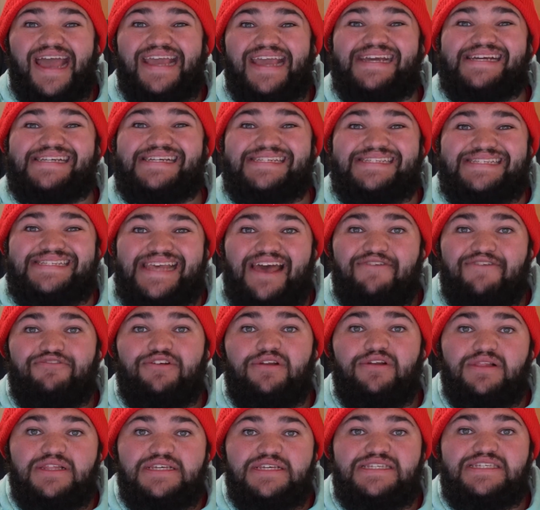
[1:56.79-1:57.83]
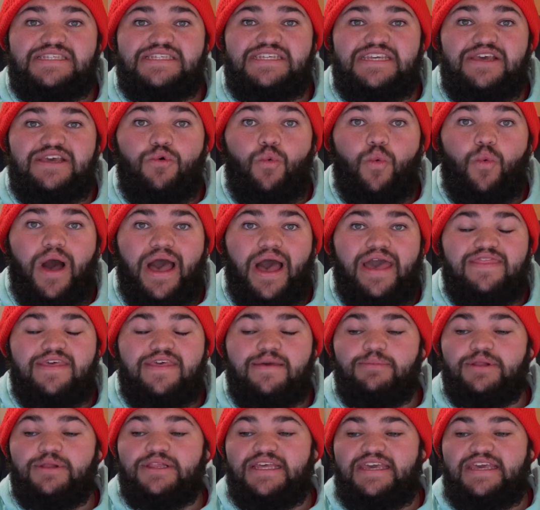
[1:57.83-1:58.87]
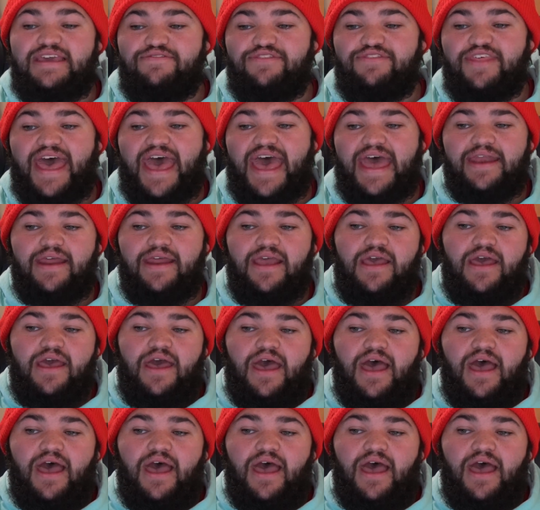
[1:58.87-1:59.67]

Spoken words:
I can definitely see why they believe that.